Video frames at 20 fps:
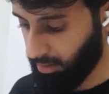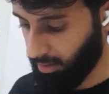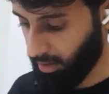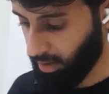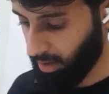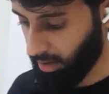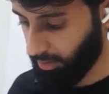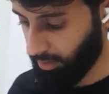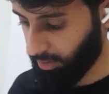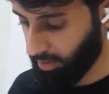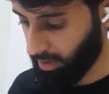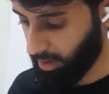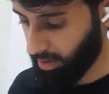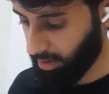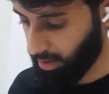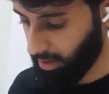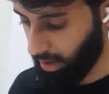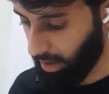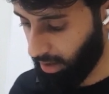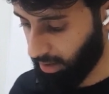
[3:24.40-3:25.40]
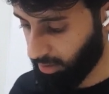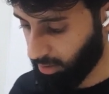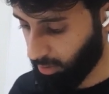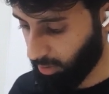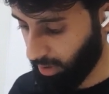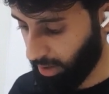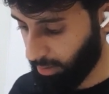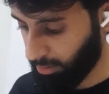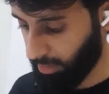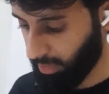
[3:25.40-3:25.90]
gives us n
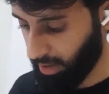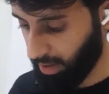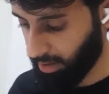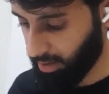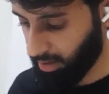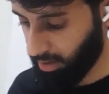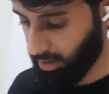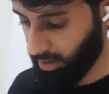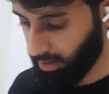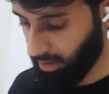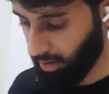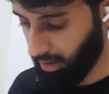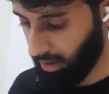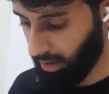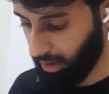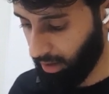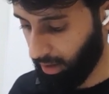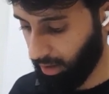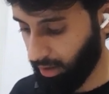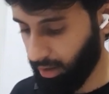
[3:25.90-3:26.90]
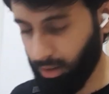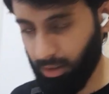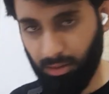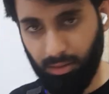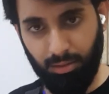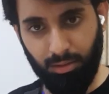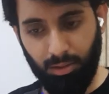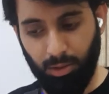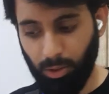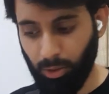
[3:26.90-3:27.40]
square plus 10n.
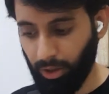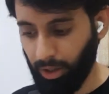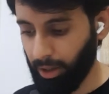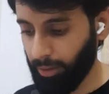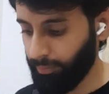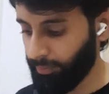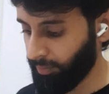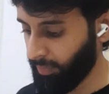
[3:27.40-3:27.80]
Okay,